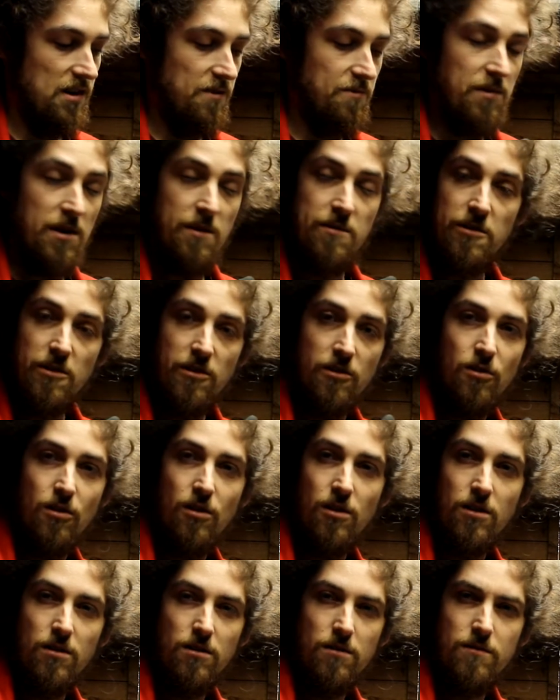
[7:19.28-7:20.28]
maybe on
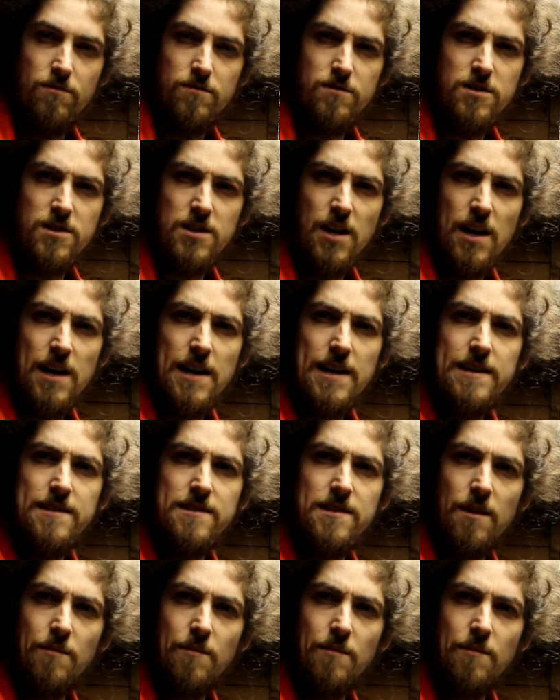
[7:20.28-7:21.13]
all sides.